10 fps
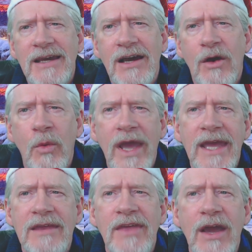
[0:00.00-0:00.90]

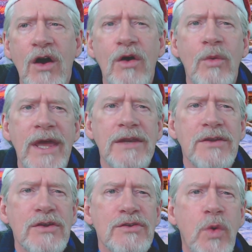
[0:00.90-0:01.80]
Away they all
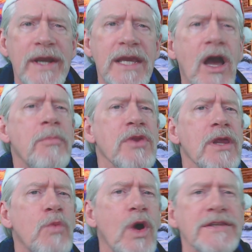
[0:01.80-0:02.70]
went, twenty couple
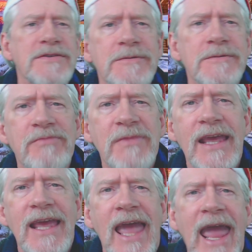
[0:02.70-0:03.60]
at once,
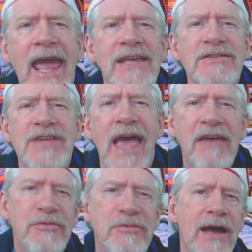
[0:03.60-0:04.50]
hands
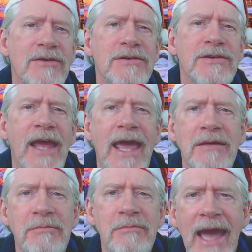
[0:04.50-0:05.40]
half round
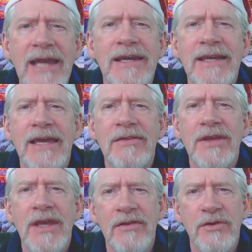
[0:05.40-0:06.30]
and back again
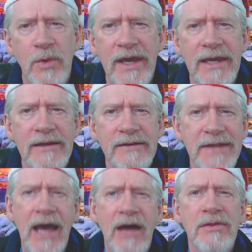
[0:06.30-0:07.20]
the other way,
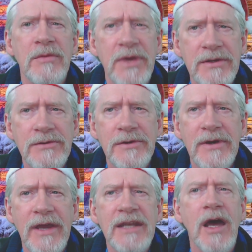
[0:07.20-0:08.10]
down the middle
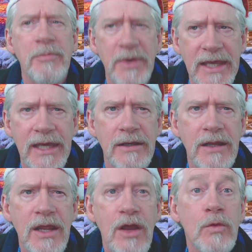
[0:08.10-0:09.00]
and up again,
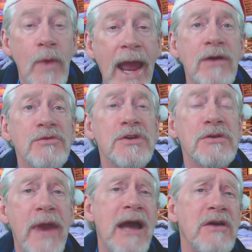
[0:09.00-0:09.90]
round
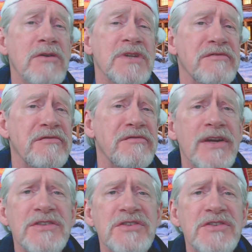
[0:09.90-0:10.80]
and round in
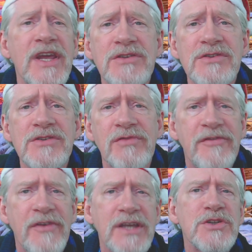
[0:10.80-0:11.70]
various stages of
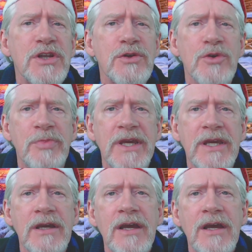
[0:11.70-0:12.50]
affectionate grouping.